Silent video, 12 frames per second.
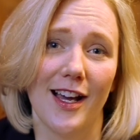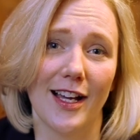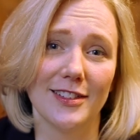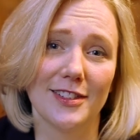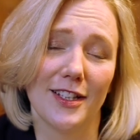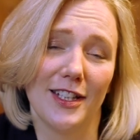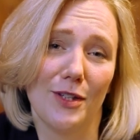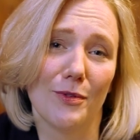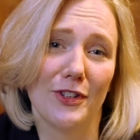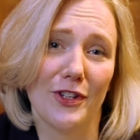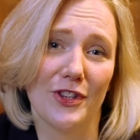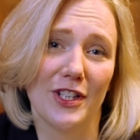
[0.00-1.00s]
And certainly
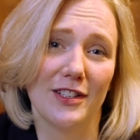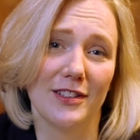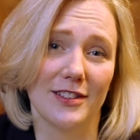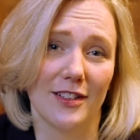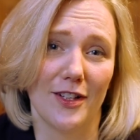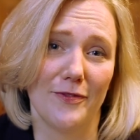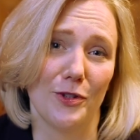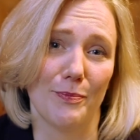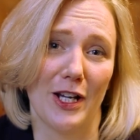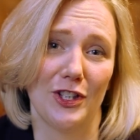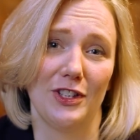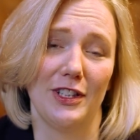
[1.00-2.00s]
one of the things I feel
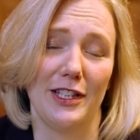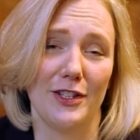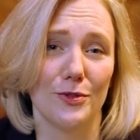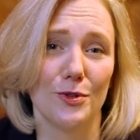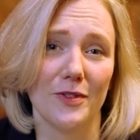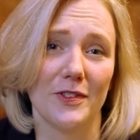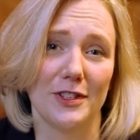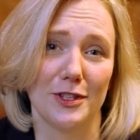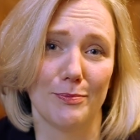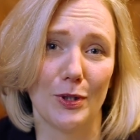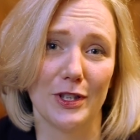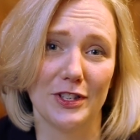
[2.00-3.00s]
passionately that all of
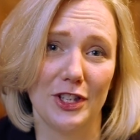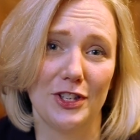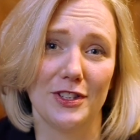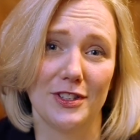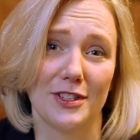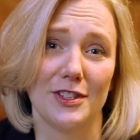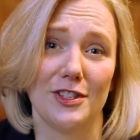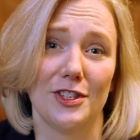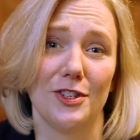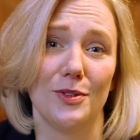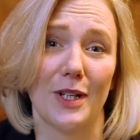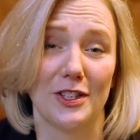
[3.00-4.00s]
us as politicians can do,